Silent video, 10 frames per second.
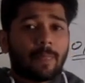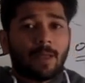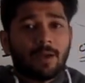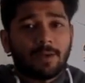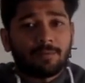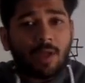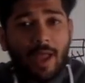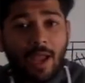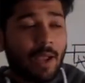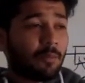
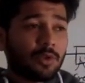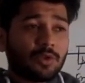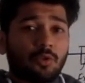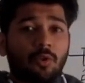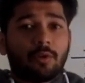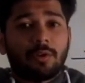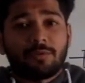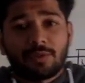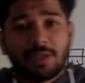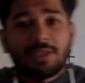I'm not sure if
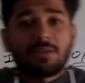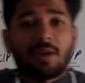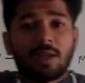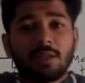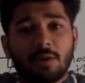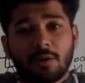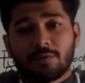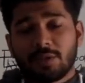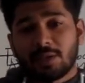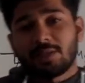she is Radha or if
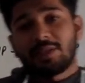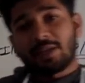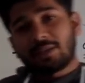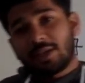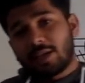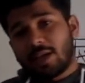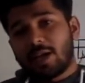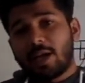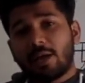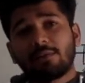she is Jessica.
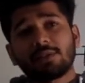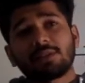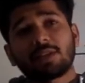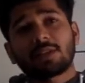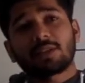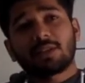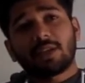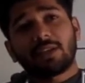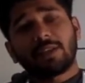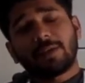I will just
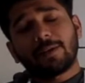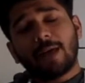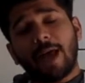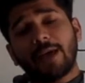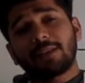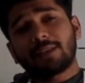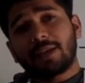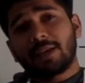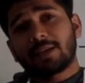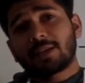say that I
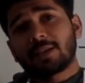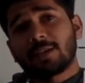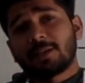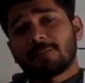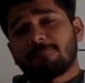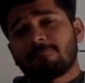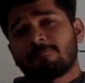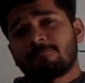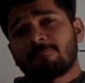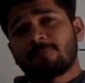think
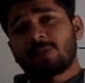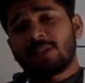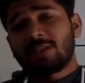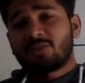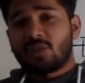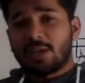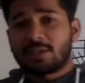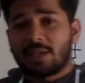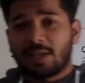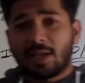she is
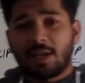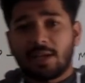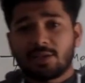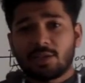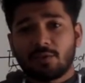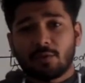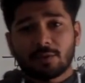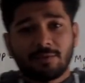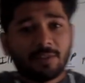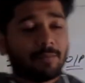Jessica and she
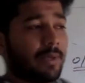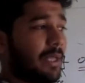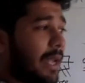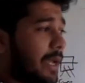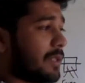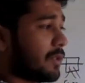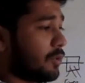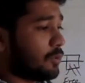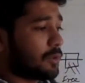was with me in high school.